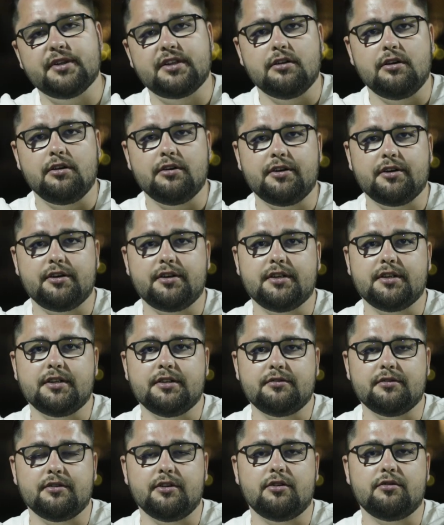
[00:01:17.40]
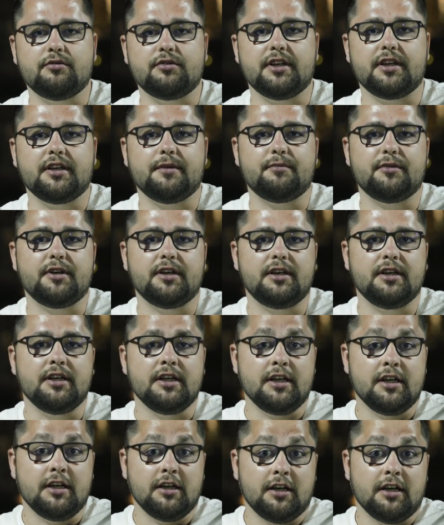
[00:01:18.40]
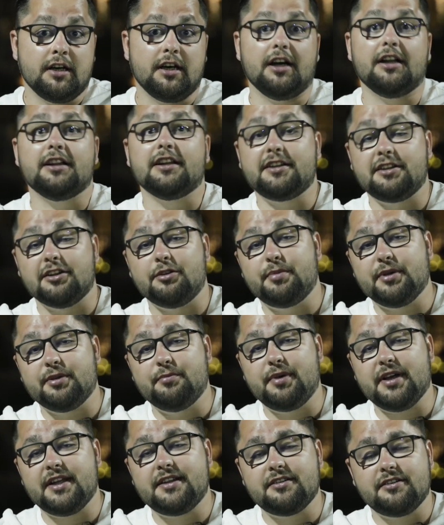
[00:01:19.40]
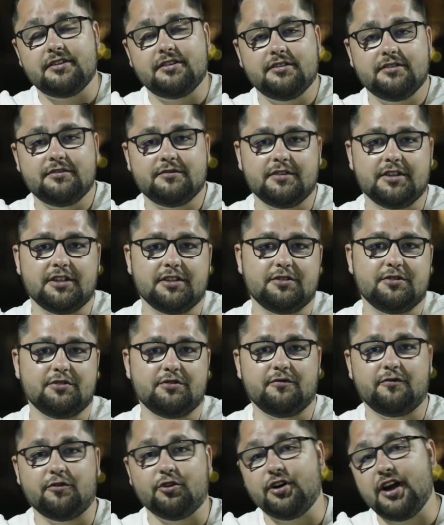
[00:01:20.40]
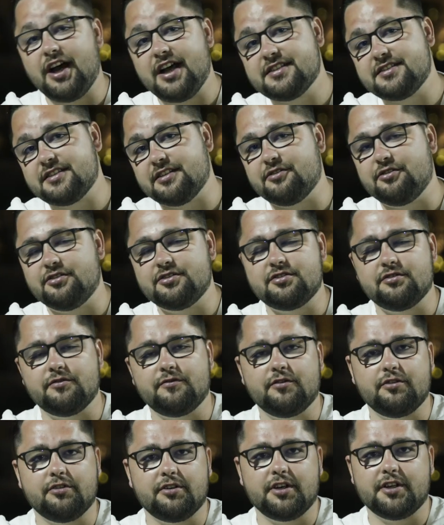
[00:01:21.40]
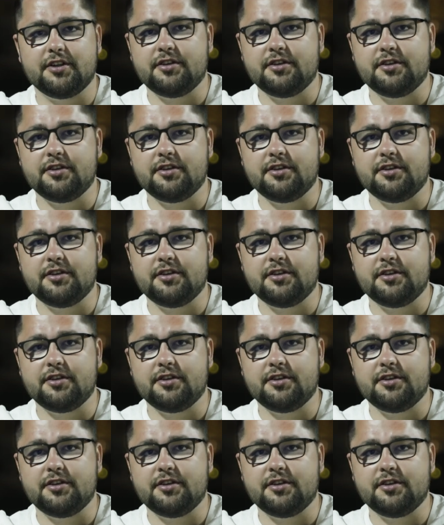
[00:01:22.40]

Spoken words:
longer to know them a little bit better for us and also for